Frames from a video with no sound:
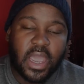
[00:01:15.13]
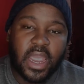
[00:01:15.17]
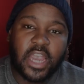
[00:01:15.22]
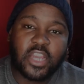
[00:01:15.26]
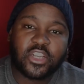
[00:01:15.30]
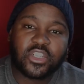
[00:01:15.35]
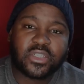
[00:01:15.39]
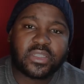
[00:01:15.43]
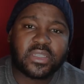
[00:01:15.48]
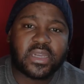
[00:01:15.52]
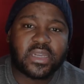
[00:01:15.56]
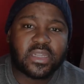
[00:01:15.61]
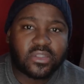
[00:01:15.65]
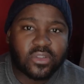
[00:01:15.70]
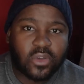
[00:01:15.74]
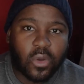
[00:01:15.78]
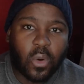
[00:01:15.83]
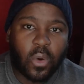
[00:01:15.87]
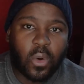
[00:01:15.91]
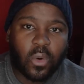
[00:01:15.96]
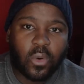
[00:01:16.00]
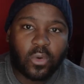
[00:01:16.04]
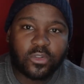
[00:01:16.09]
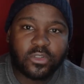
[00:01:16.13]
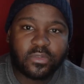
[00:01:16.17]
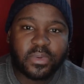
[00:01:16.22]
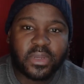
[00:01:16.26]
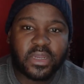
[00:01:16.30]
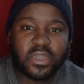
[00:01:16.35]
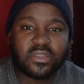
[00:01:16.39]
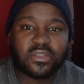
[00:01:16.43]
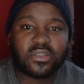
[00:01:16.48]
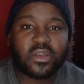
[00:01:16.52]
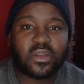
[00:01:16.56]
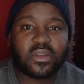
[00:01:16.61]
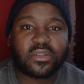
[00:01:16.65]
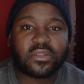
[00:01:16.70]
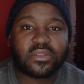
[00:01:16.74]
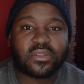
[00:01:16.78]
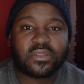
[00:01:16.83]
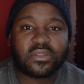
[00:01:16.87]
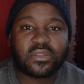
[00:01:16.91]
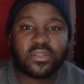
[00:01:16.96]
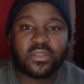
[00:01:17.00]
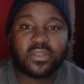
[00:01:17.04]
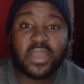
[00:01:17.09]
And she said, it's cold, but it's not
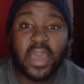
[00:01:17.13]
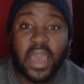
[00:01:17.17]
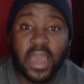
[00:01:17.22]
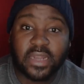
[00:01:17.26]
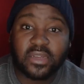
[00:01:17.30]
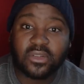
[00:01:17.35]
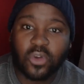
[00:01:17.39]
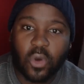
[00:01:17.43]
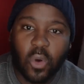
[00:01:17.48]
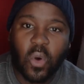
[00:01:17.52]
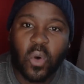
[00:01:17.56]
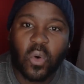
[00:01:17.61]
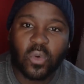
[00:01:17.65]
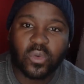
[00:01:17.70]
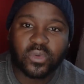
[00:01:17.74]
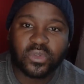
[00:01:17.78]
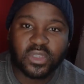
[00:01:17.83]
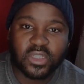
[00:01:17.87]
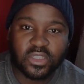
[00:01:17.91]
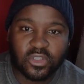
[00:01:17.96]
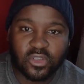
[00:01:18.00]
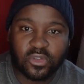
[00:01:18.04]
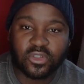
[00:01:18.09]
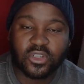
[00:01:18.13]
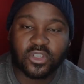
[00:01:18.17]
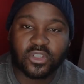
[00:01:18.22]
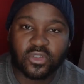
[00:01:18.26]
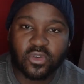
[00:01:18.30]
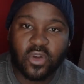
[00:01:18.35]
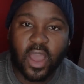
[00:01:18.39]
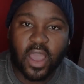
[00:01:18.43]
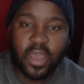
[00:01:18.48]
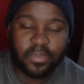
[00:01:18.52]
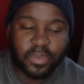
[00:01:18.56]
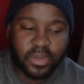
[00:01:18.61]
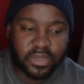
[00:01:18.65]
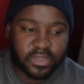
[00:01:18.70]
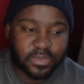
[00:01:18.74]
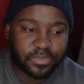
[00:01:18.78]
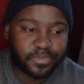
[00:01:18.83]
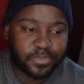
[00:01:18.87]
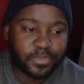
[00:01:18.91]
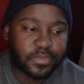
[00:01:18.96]
that cold as you describe it.